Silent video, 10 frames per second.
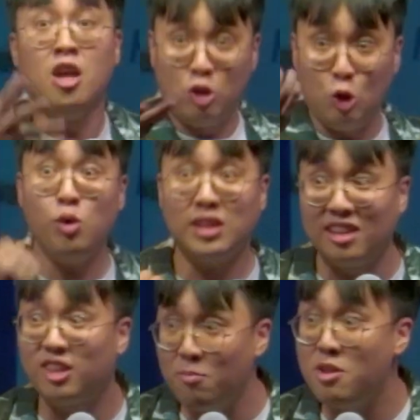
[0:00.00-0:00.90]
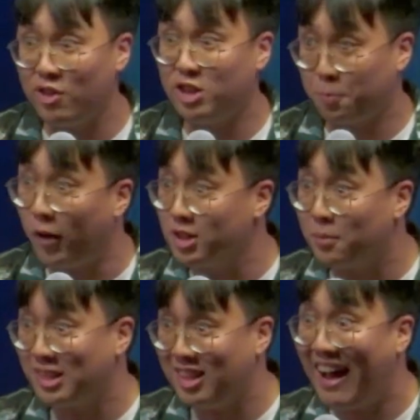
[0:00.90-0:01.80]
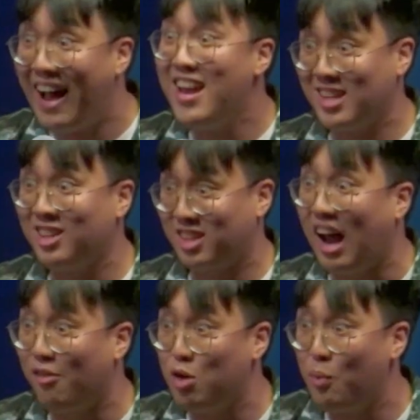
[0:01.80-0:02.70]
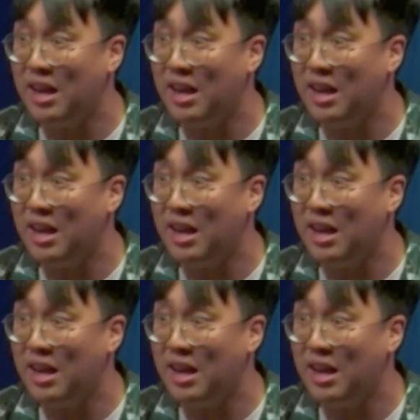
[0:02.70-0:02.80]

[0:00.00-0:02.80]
you can give me responsibility. I can carry weight.